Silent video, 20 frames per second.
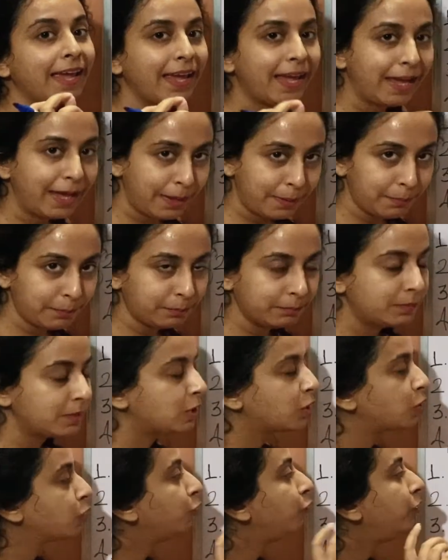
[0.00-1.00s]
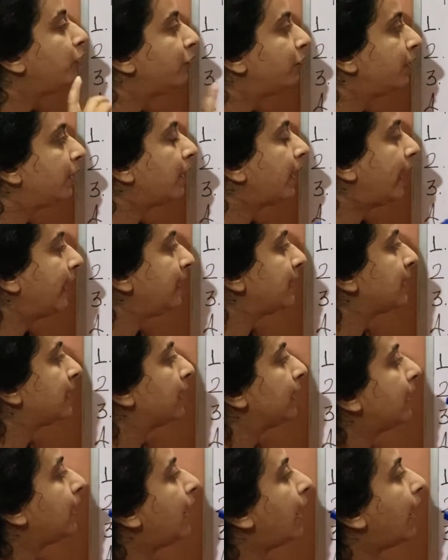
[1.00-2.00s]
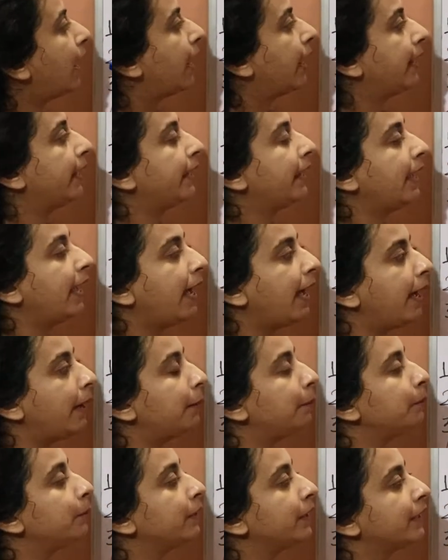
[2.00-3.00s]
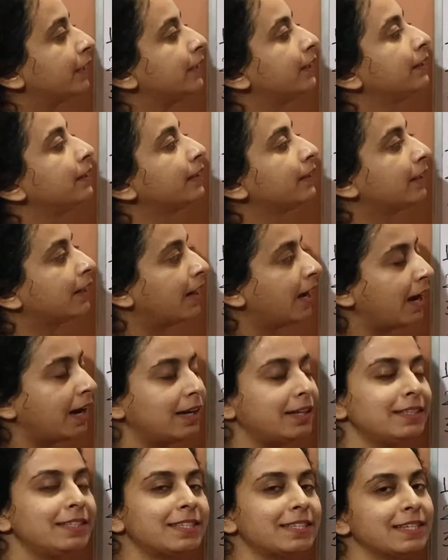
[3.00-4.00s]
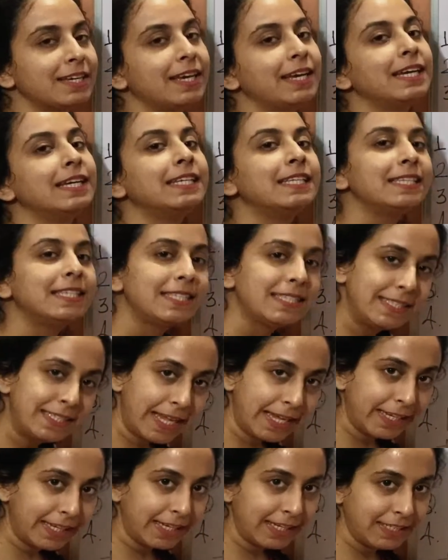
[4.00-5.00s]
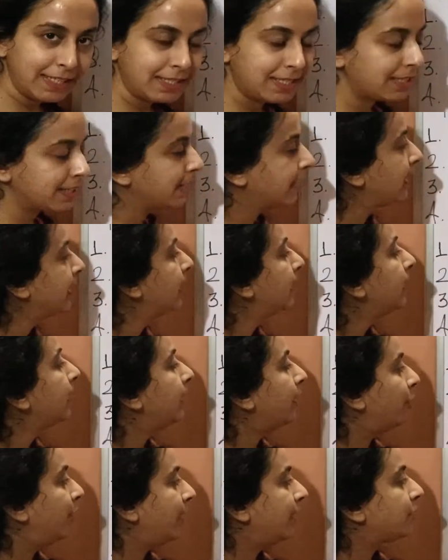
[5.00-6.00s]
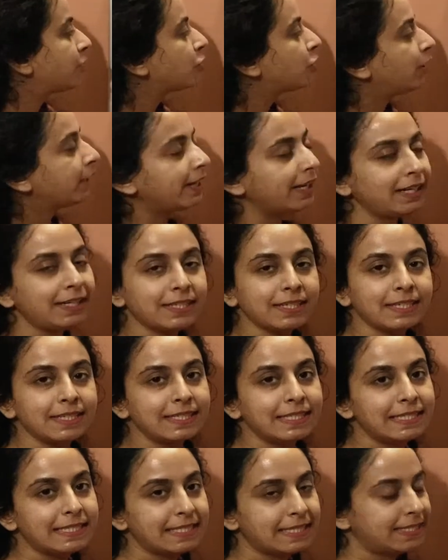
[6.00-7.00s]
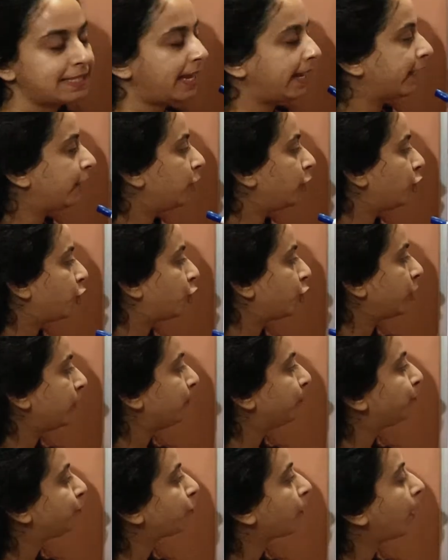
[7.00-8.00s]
M. So we will write here, I am in class second. Now let's look at second question.